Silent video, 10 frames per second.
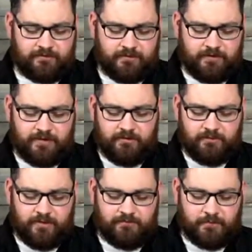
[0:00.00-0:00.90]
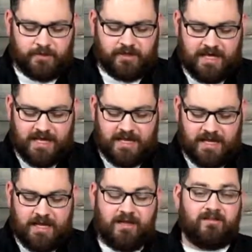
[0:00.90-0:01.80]
So the Q2N 4K
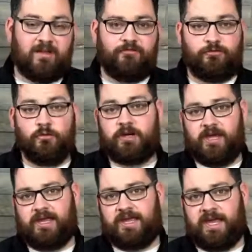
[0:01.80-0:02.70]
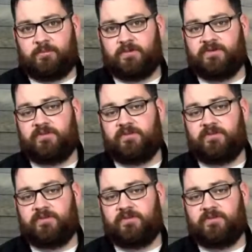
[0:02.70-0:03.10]
is a 4K camera,